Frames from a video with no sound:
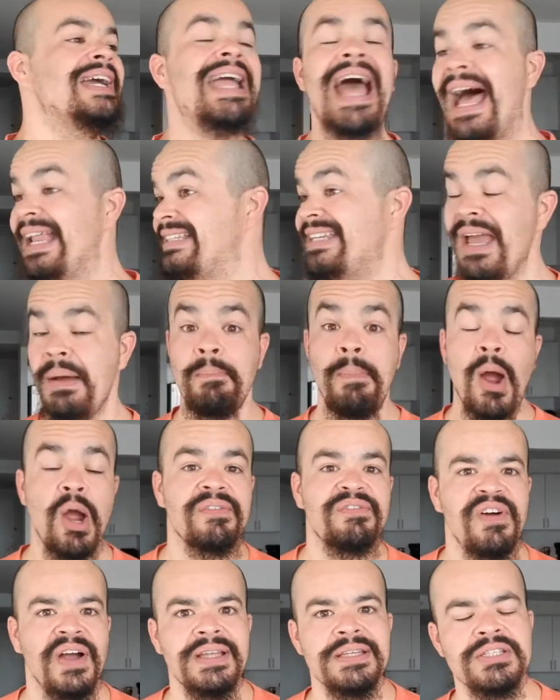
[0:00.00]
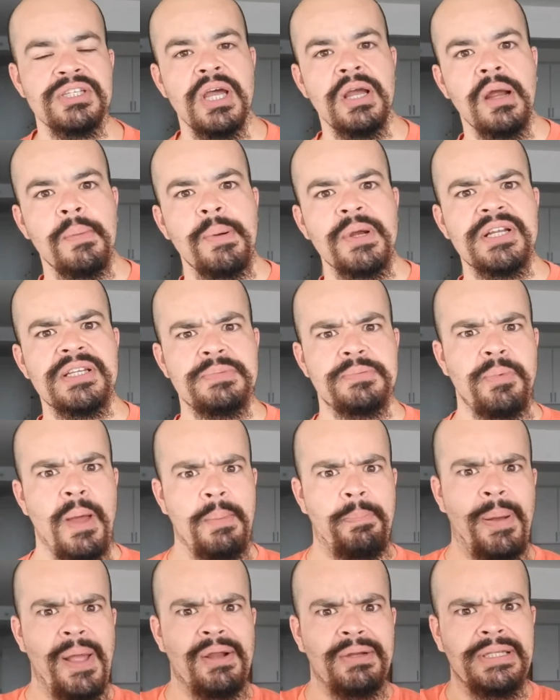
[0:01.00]
Goddamn Mark fucking Zuckerberg
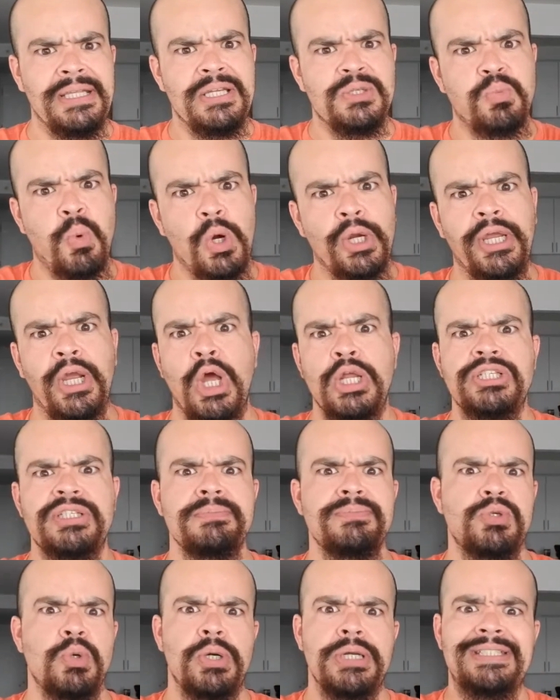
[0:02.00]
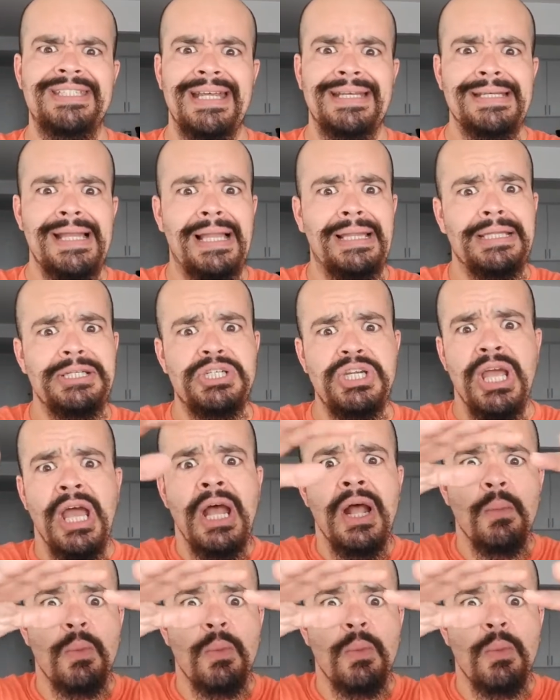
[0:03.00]
apparently is working on some sort of technology